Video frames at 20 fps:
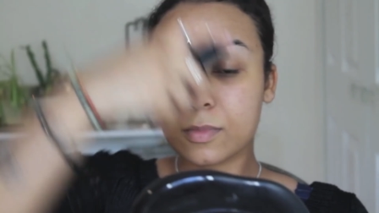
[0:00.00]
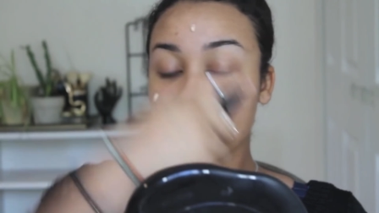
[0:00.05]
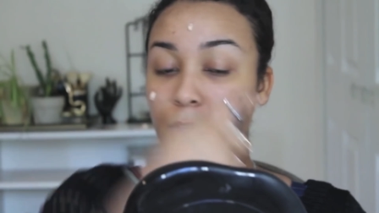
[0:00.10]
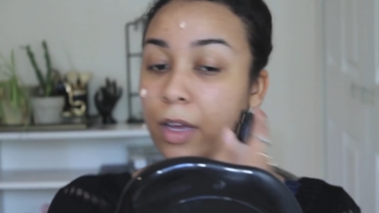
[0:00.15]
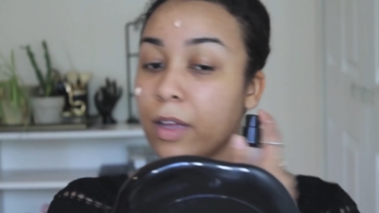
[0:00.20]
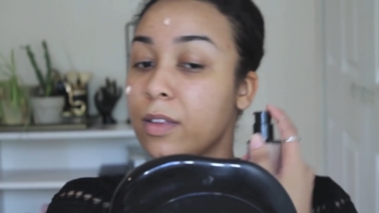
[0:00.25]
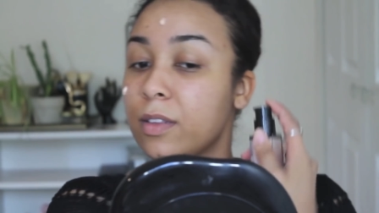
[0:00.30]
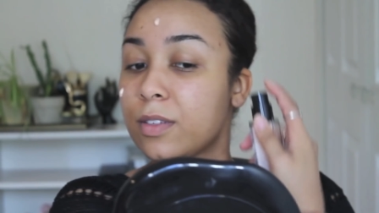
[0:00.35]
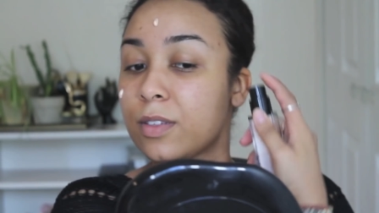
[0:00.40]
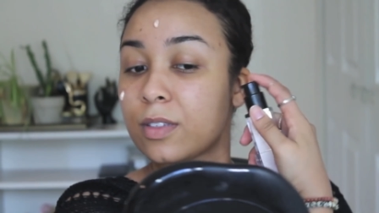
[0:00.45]

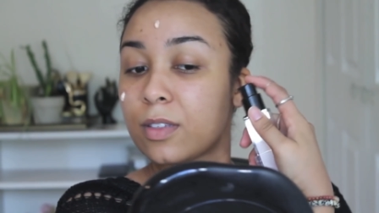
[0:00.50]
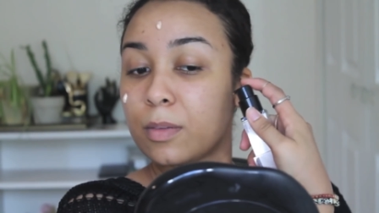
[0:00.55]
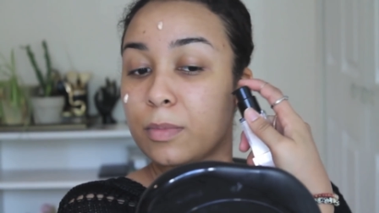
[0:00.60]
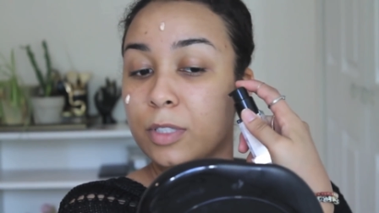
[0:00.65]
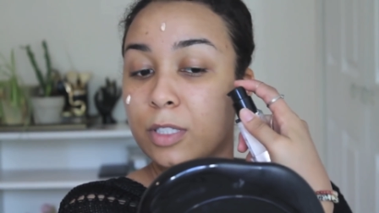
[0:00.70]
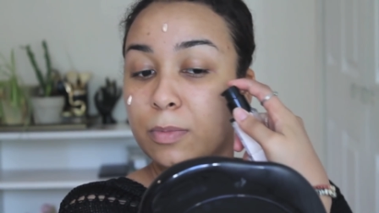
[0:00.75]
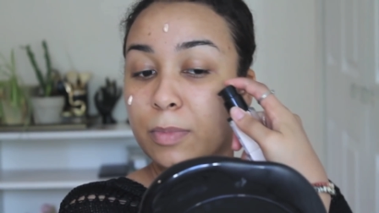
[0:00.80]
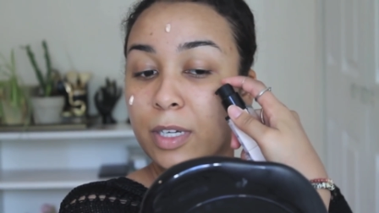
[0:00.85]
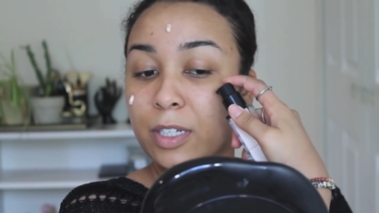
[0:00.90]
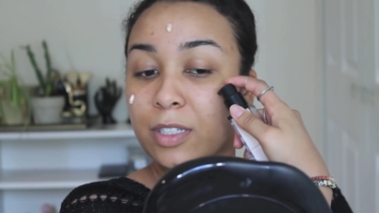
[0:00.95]
I, this is gonna
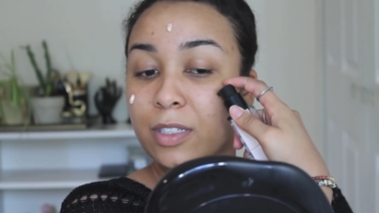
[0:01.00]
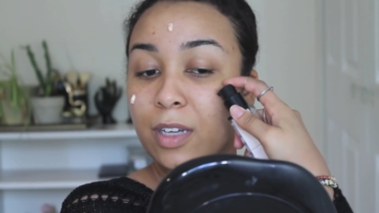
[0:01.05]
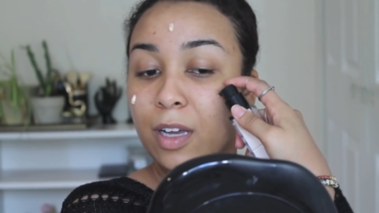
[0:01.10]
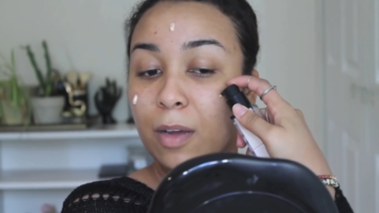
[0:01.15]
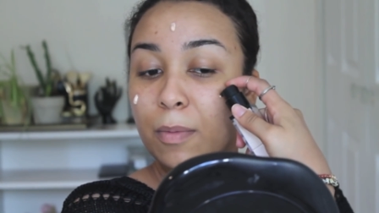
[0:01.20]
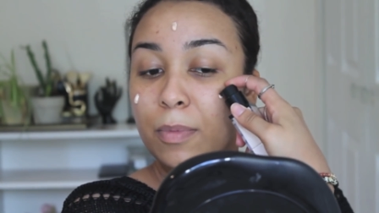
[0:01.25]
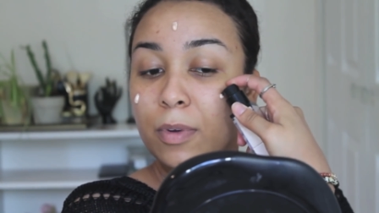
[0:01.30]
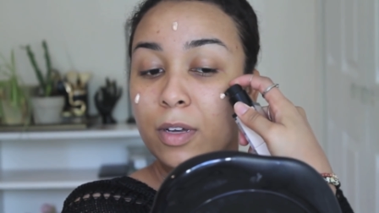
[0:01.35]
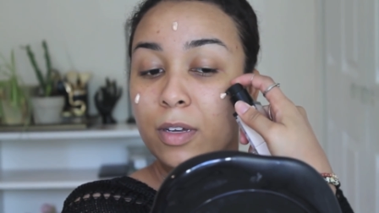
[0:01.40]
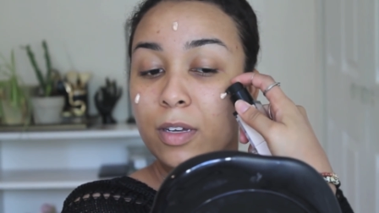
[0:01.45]
be too much
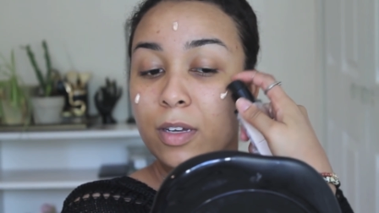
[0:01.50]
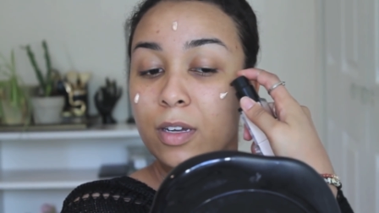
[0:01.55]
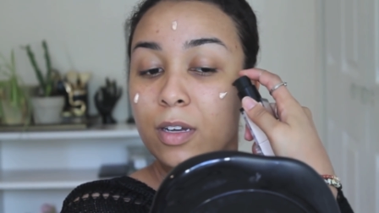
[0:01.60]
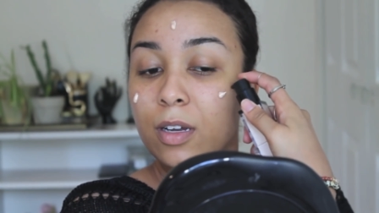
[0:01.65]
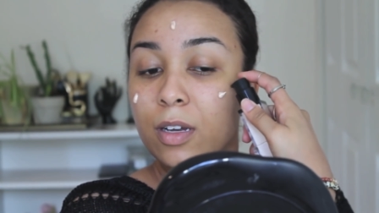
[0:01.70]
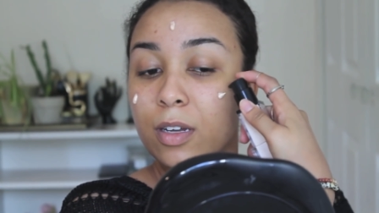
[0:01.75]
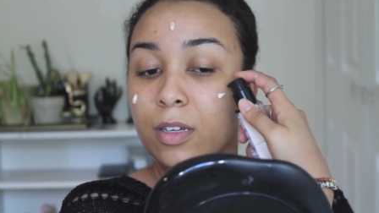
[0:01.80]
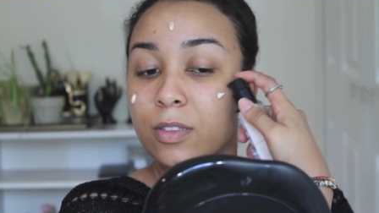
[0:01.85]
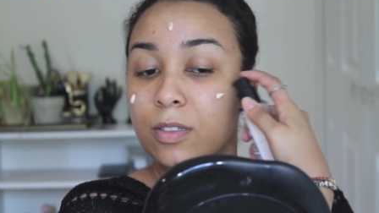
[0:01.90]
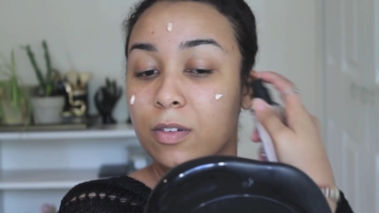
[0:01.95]
now, but
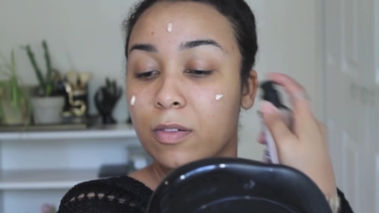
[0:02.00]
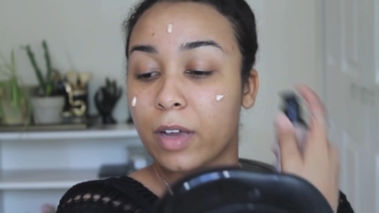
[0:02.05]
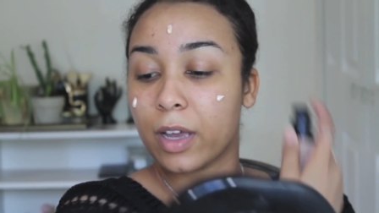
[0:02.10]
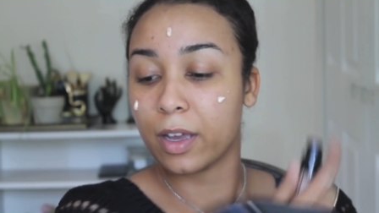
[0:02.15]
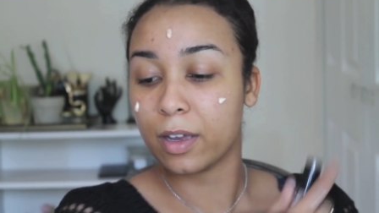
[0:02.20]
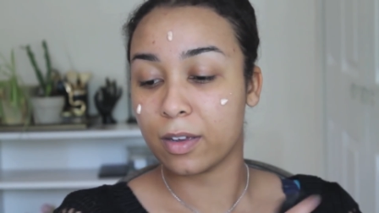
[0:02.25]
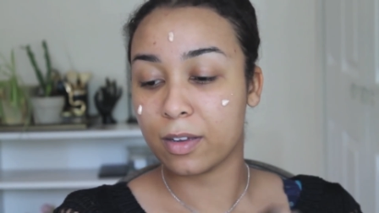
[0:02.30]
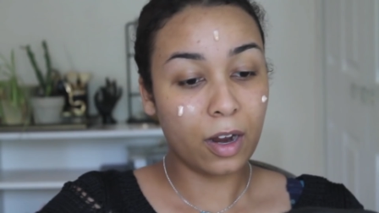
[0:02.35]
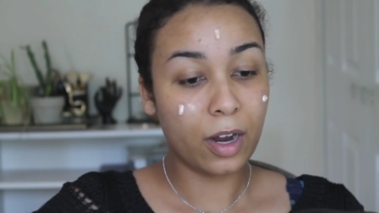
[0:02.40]
it's okay.